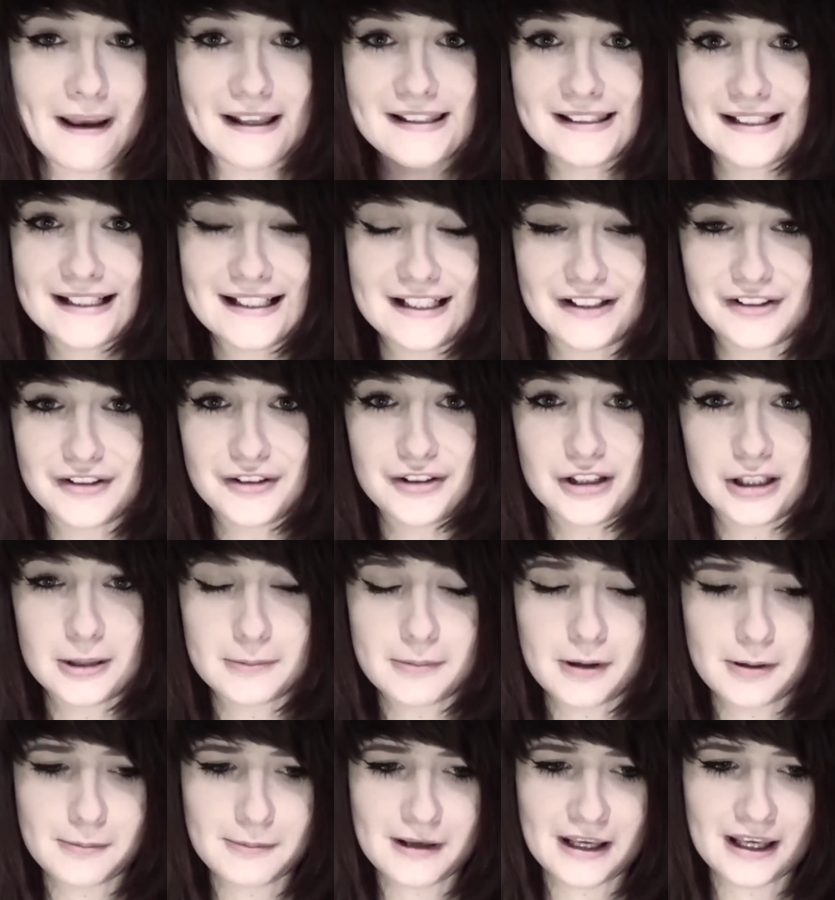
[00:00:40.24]
Basically, it's just
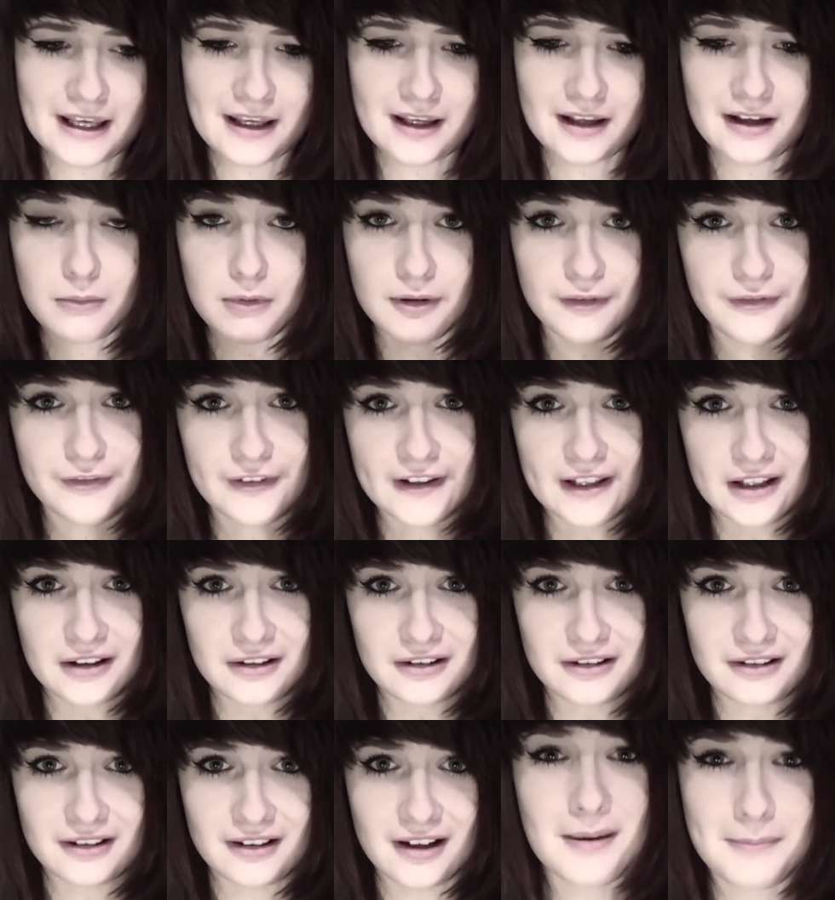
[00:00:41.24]
going to be me
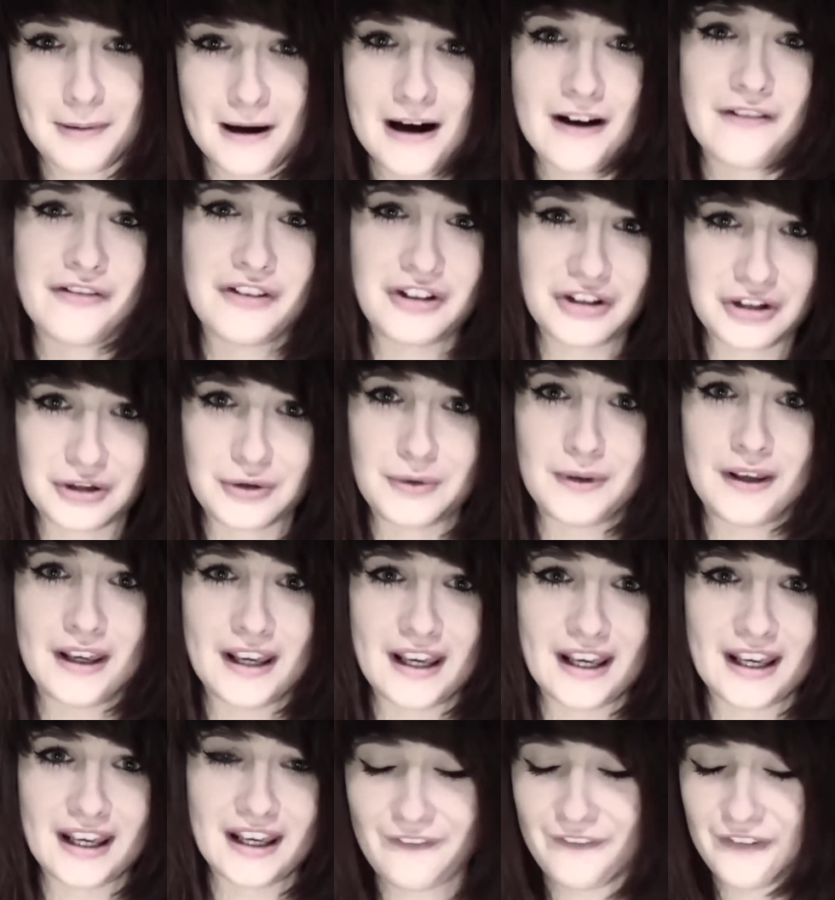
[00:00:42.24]
waffling on about the new
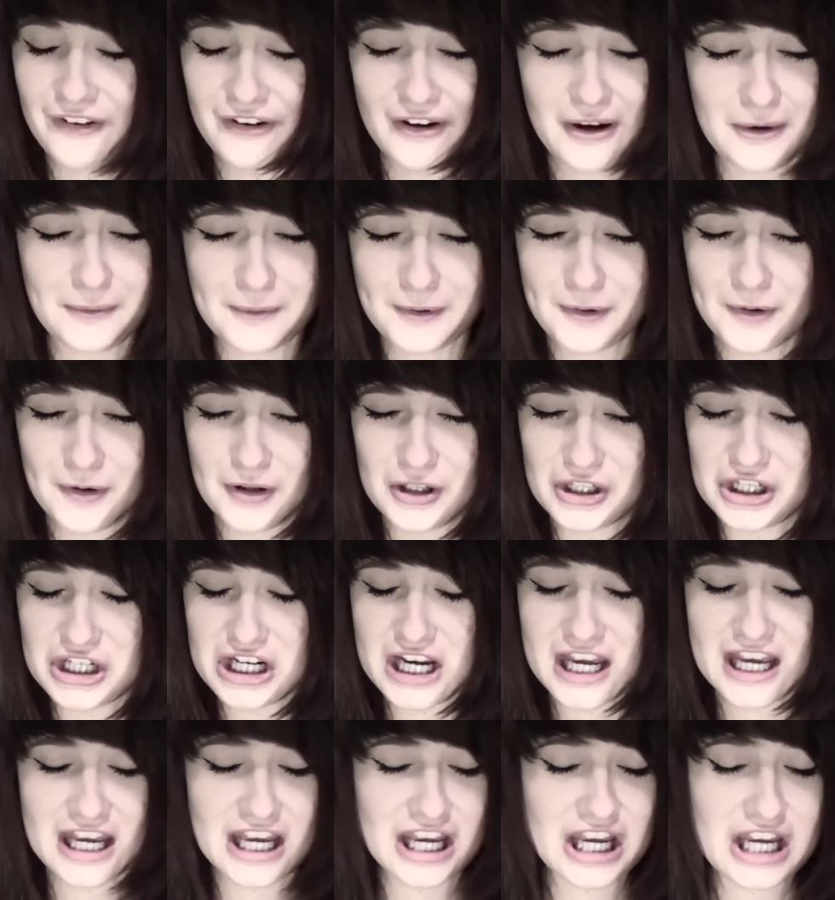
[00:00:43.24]
year. If you don't want to
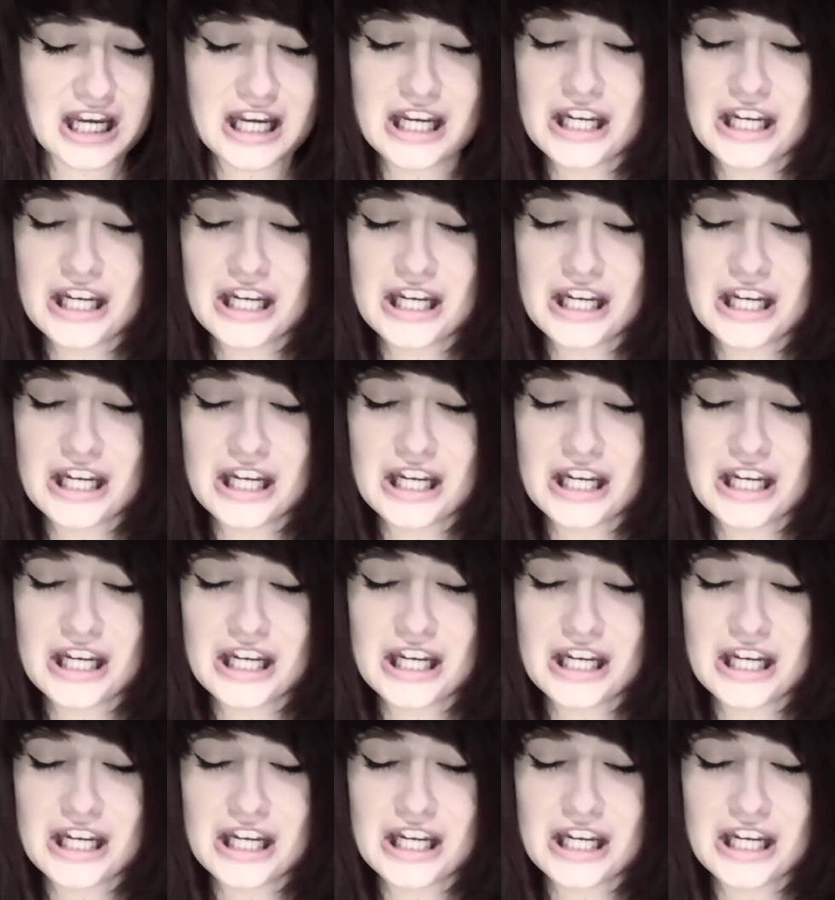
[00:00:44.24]
watch it,